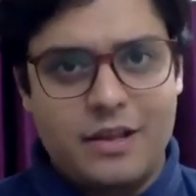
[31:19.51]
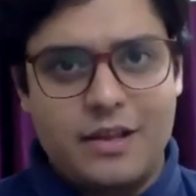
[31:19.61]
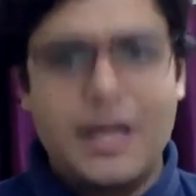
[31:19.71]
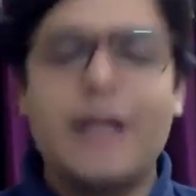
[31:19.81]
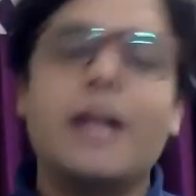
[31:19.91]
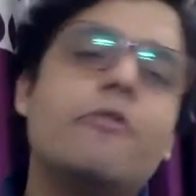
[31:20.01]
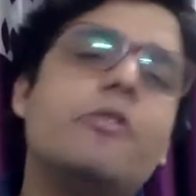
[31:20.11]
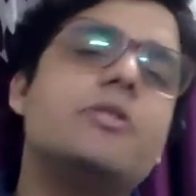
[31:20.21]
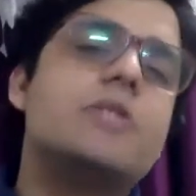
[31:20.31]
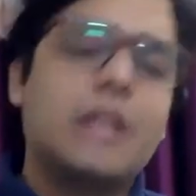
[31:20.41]
that it was
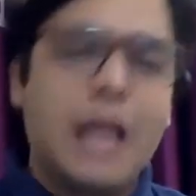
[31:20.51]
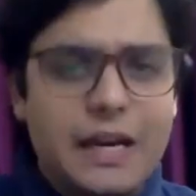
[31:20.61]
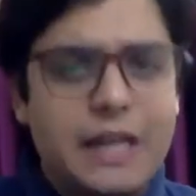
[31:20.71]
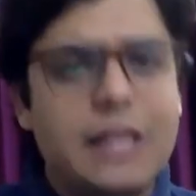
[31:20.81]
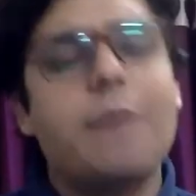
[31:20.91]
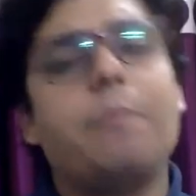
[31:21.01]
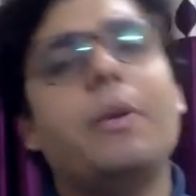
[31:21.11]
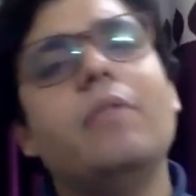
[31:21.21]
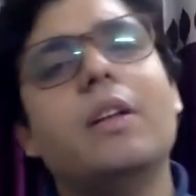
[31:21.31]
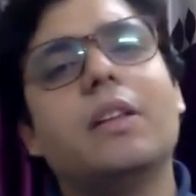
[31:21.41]
decided in a
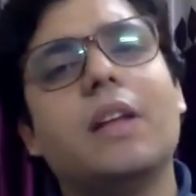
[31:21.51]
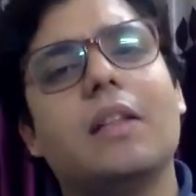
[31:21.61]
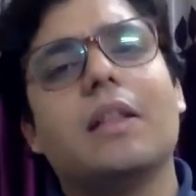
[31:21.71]
previous case,